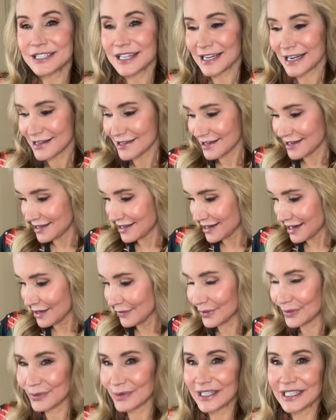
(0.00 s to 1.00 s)
that I thought I
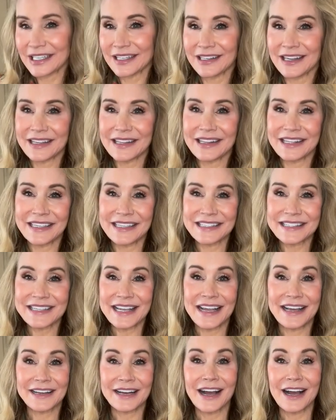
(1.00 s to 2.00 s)
would really like these,
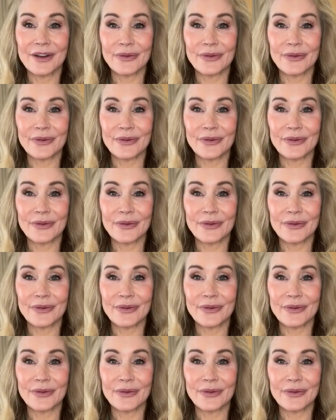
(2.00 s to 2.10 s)
and I